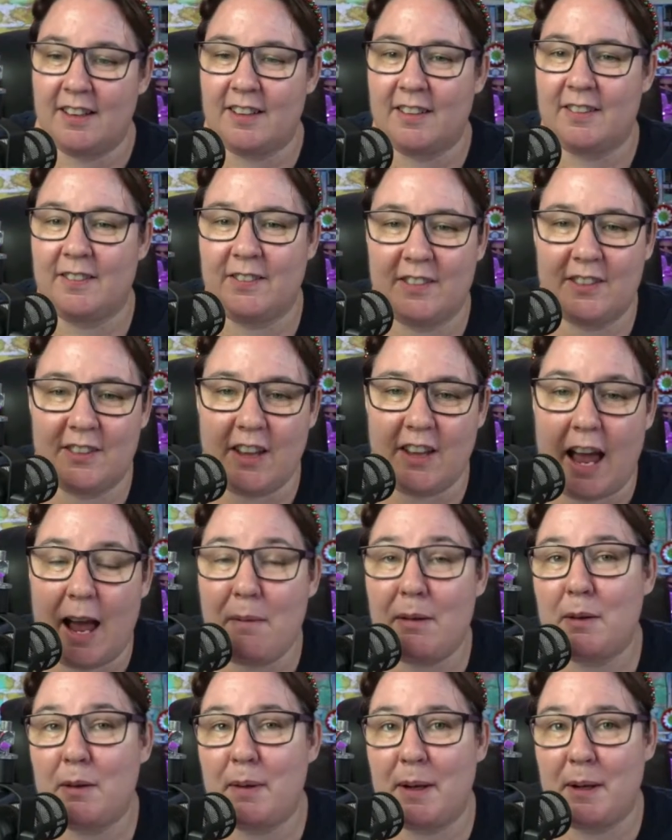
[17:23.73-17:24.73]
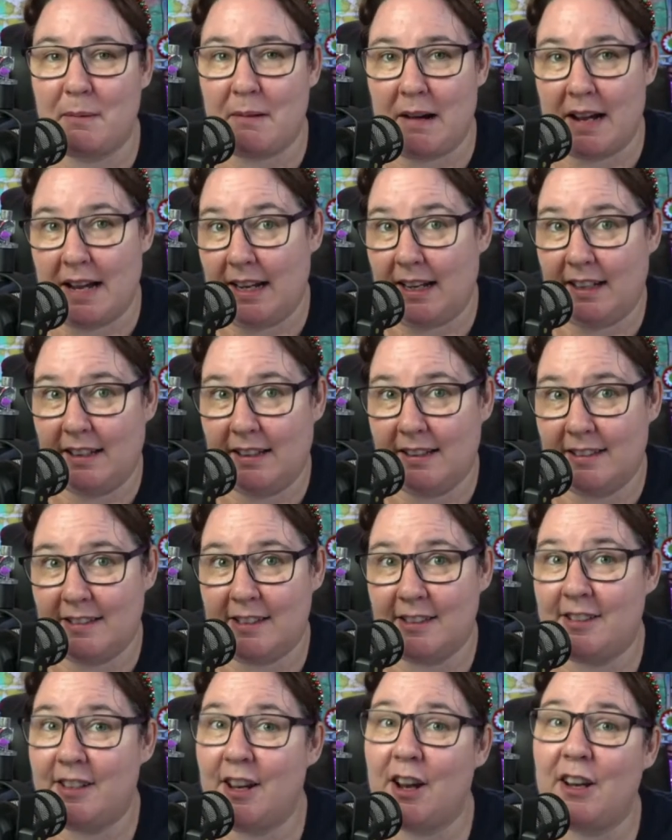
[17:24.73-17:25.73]
So Abby's been away. So
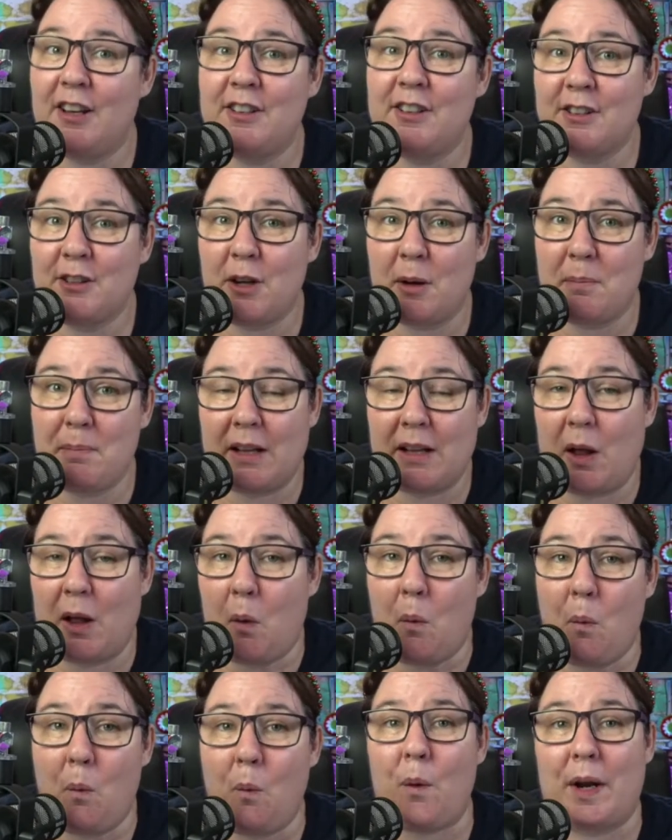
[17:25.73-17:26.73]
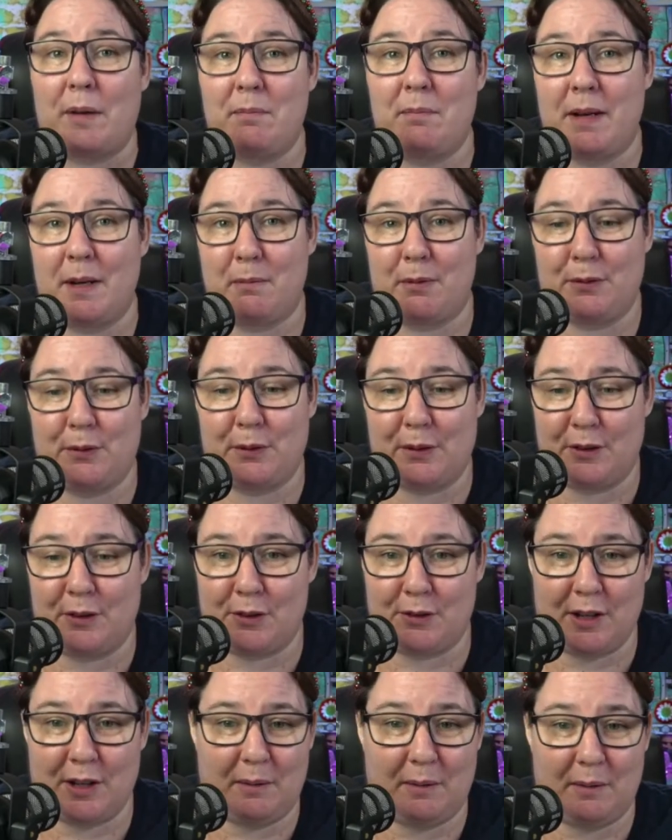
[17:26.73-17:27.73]
she only just got back like 1 minute before the
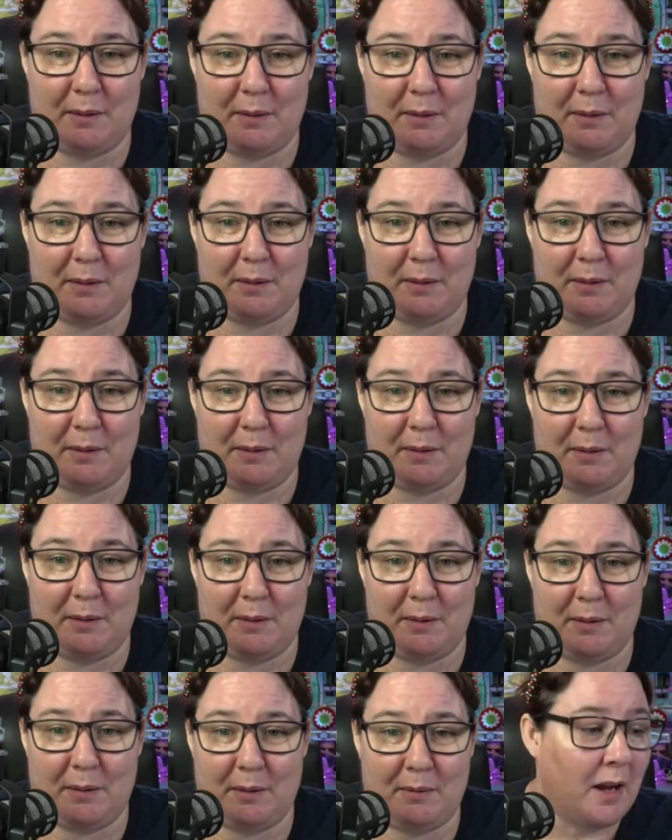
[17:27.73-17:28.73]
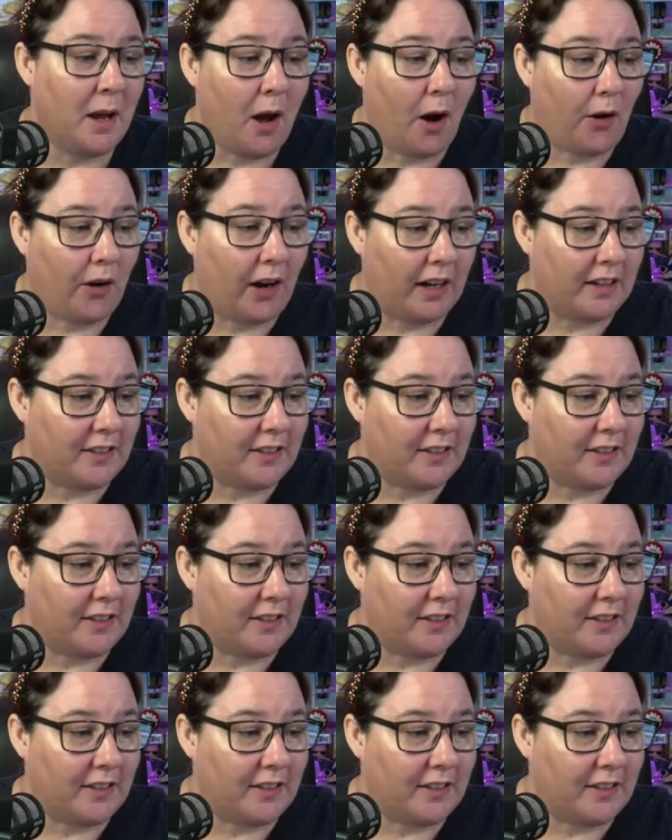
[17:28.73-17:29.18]
stream started. So, all right.